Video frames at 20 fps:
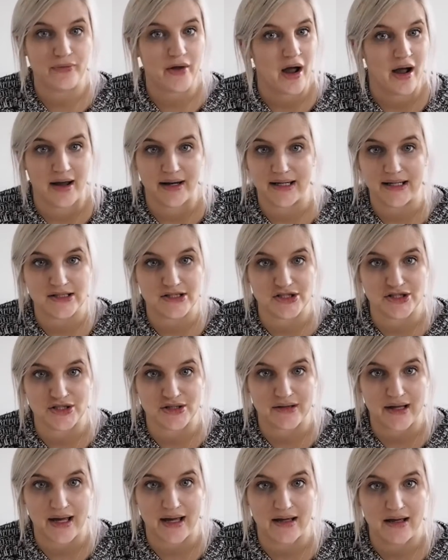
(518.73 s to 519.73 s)
I need to do
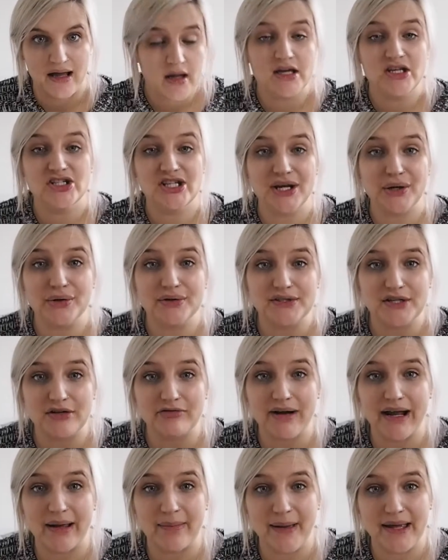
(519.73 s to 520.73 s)
that. She also
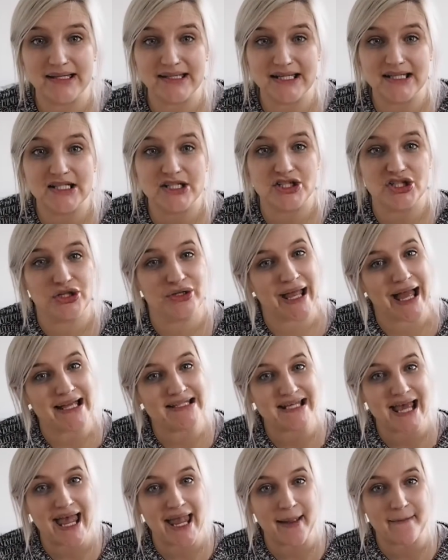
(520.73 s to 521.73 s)
recommended to
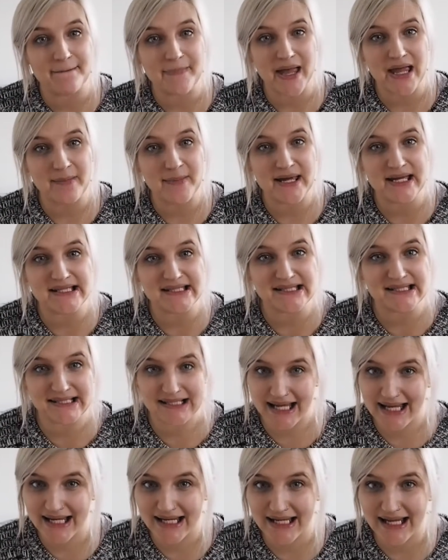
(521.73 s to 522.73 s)
get a baby
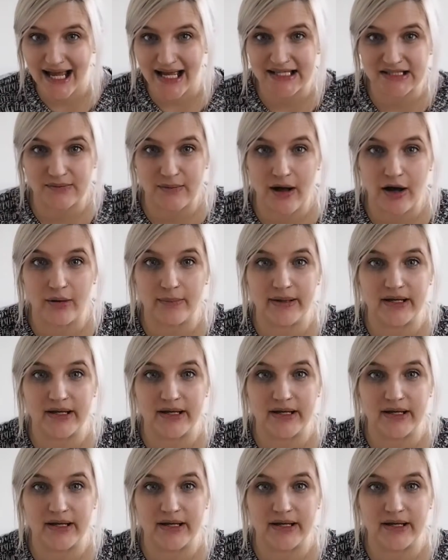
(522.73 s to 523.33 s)
sling as well,